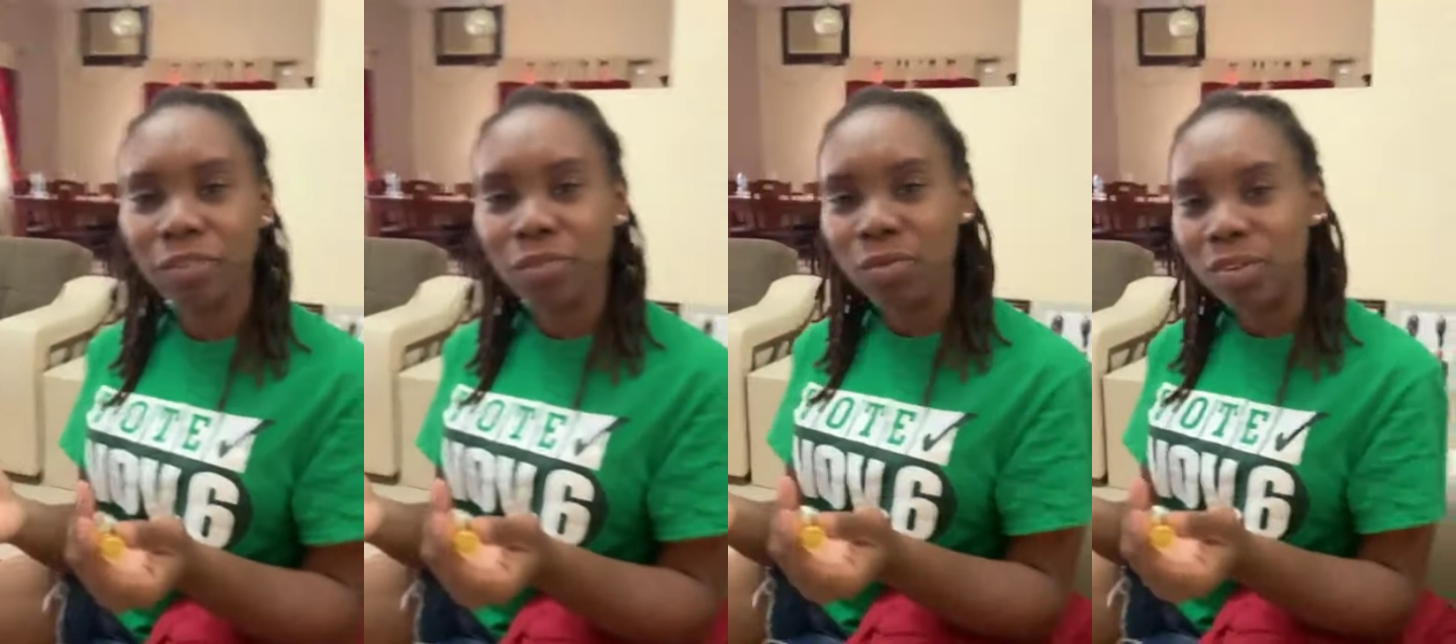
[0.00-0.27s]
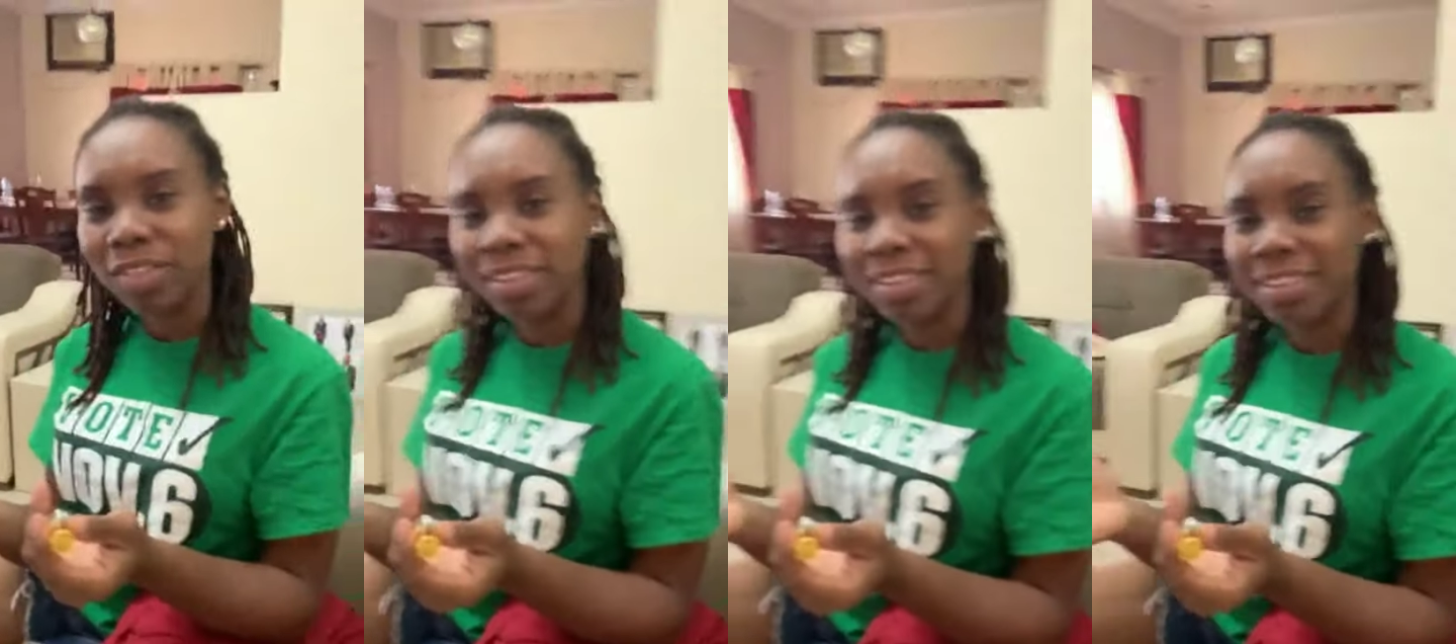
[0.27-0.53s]

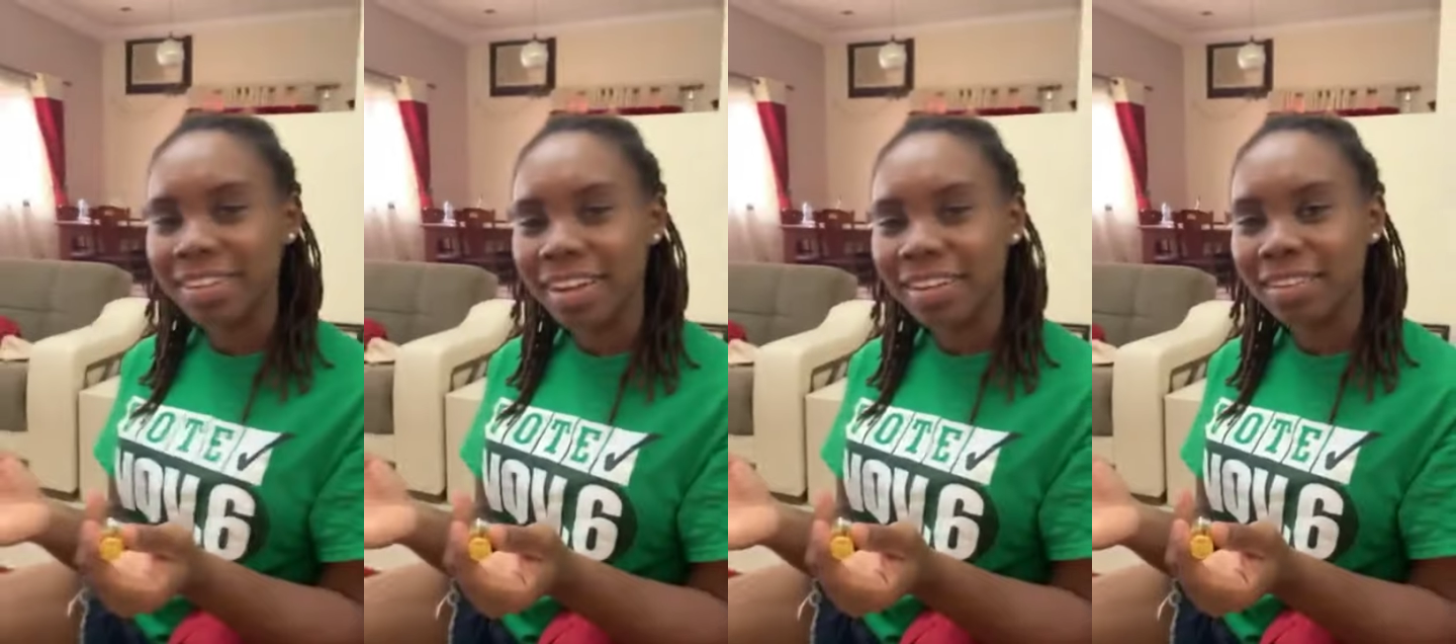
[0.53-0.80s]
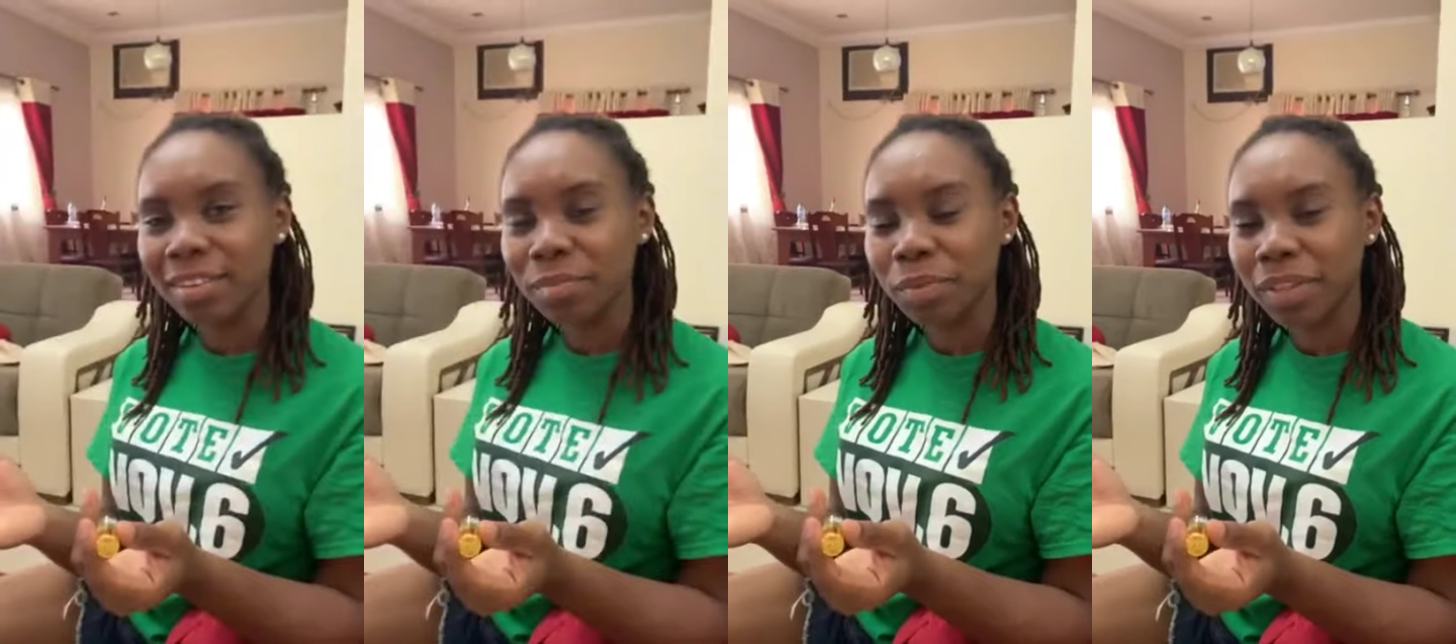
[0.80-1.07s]
fruity
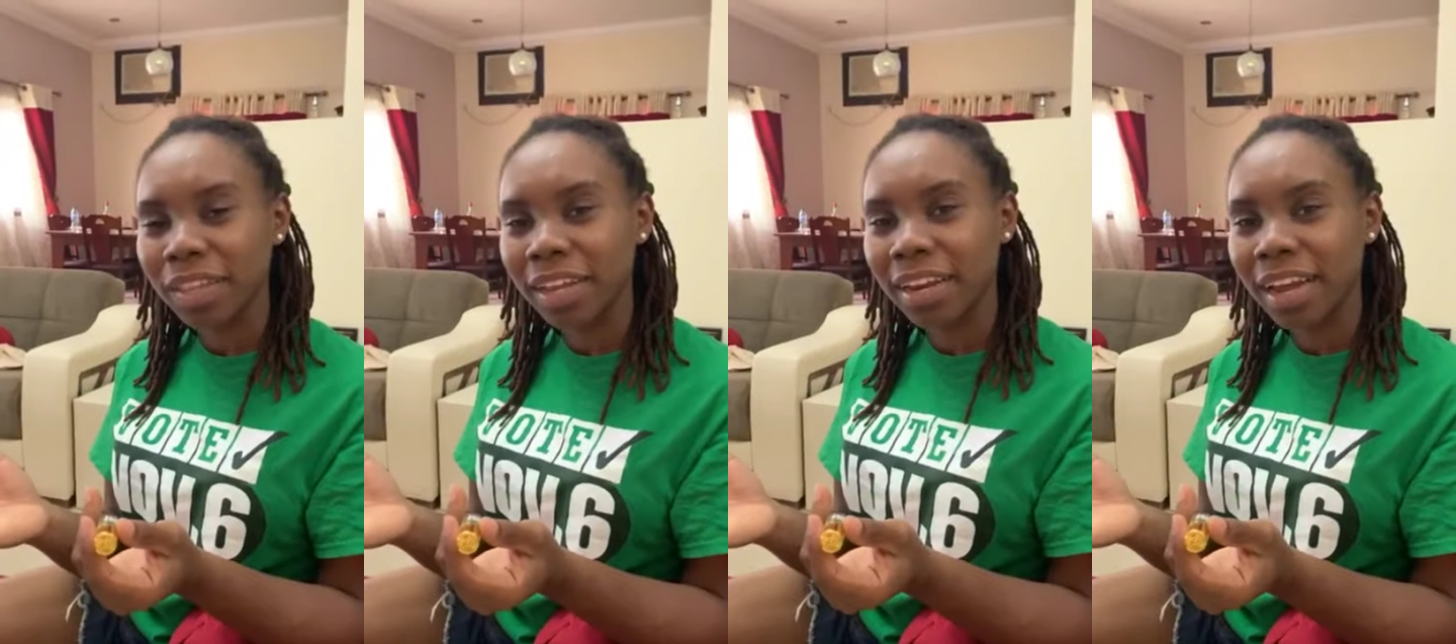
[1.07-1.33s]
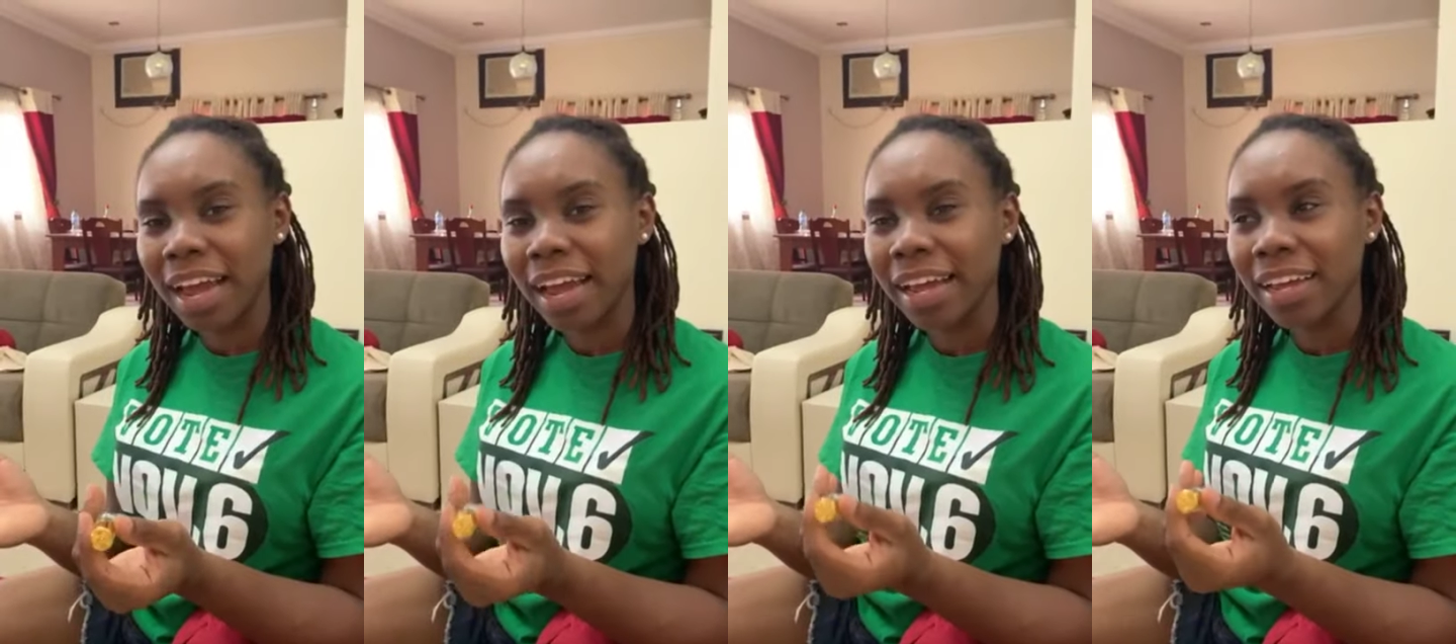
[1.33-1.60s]
scents, but
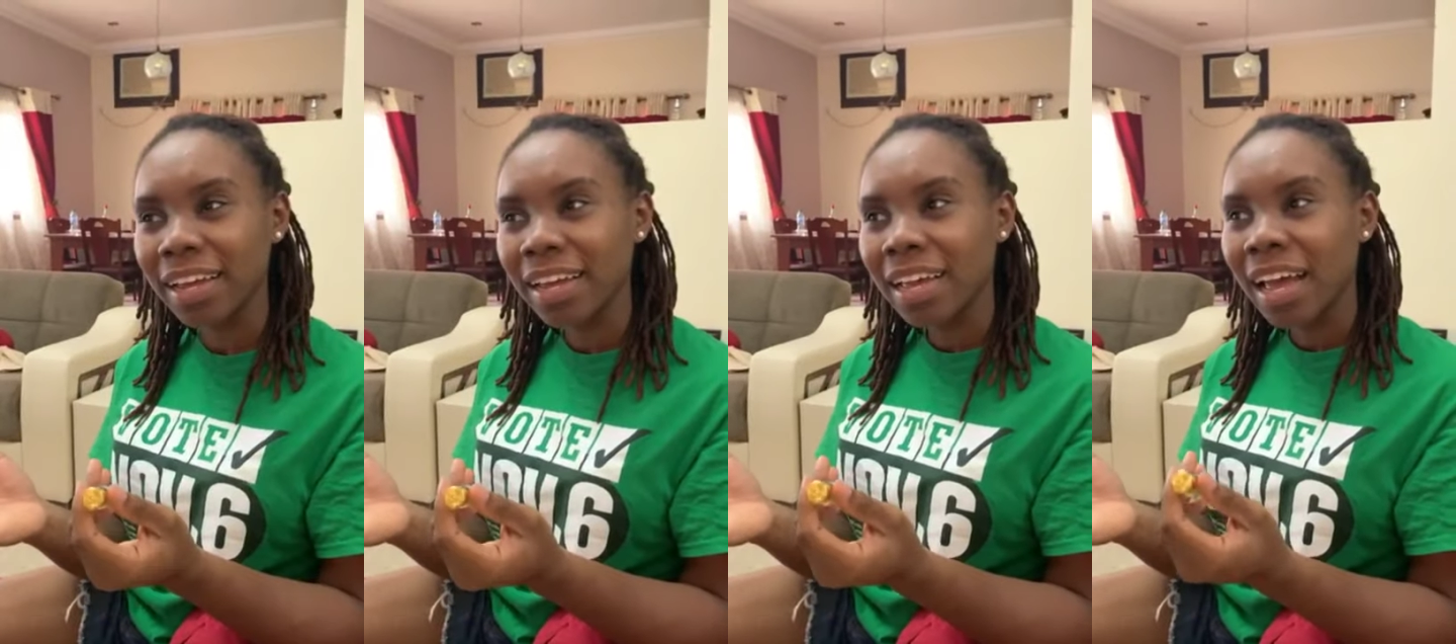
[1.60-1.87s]
then